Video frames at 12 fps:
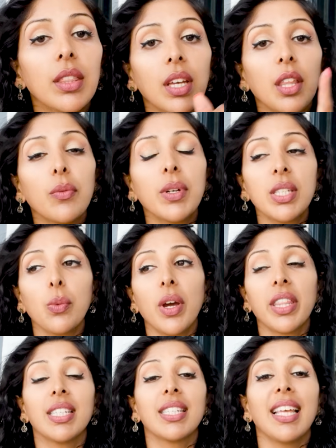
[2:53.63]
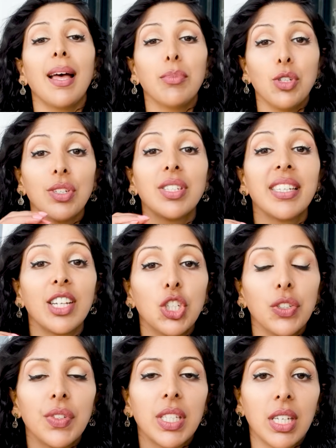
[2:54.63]
The other reason why this is absolutely
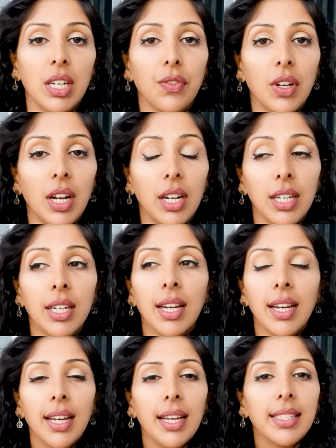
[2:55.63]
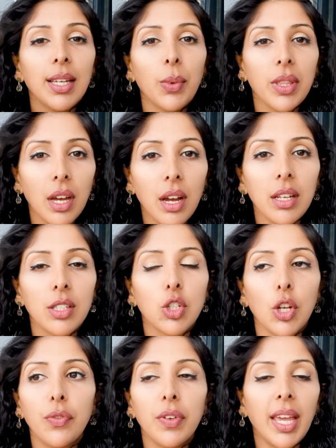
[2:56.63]
essential for skin of color is that with us,
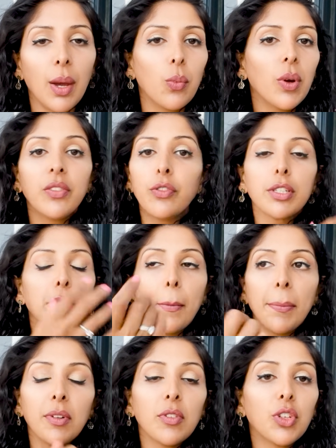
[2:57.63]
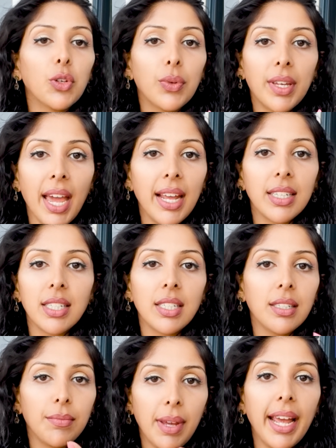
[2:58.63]
don't forget, when for example you
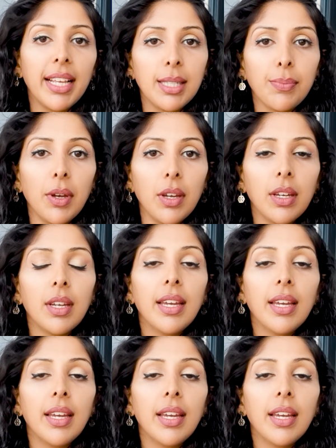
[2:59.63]
get eczema,